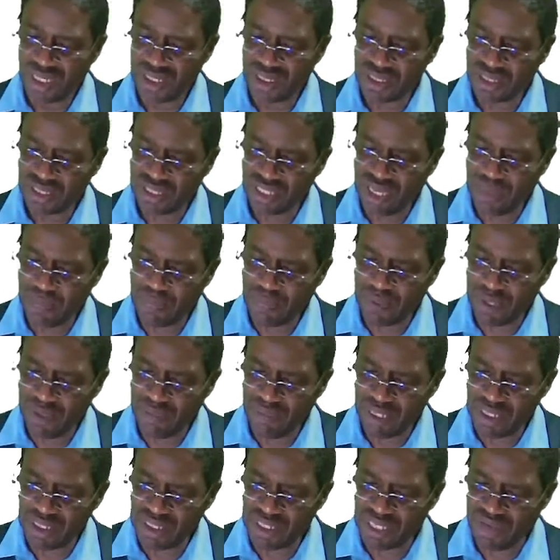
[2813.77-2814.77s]
step
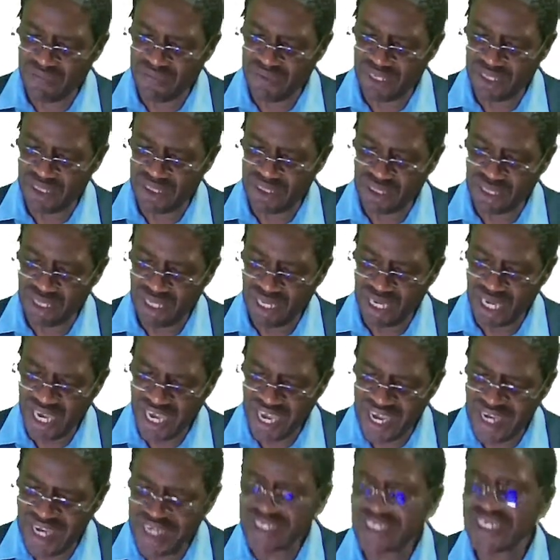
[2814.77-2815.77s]
number 7,
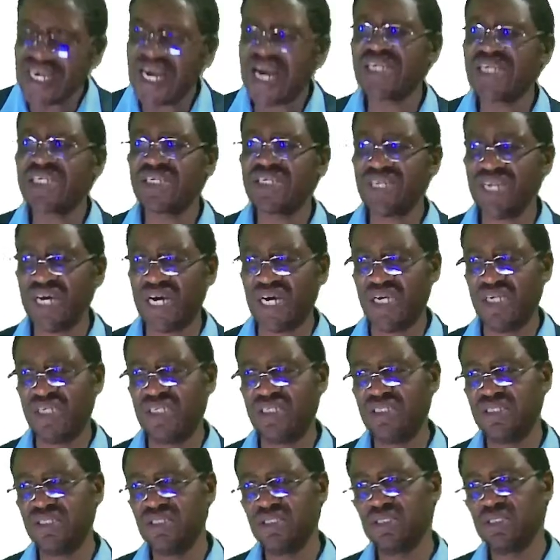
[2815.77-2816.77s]
8, and
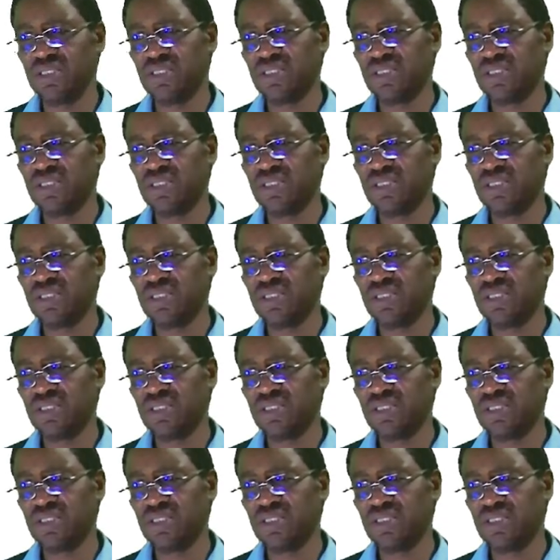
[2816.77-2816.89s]
9,